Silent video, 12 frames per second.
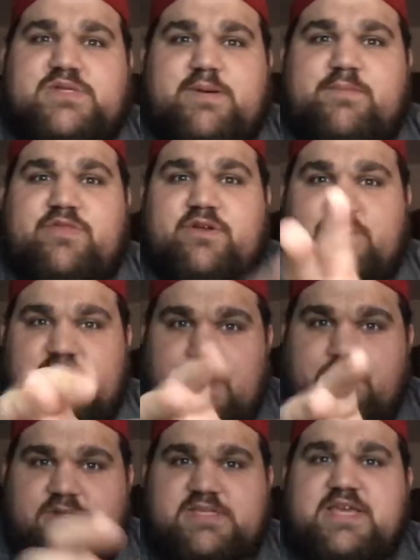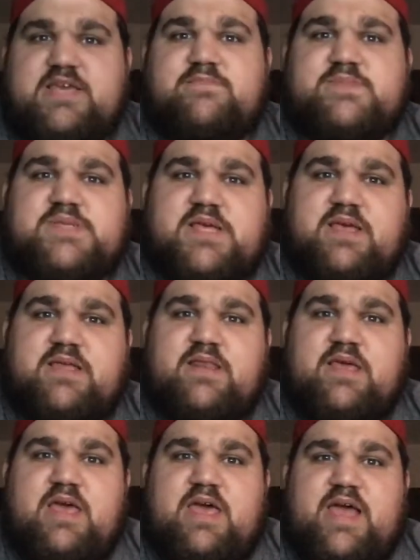Some of their double teams, and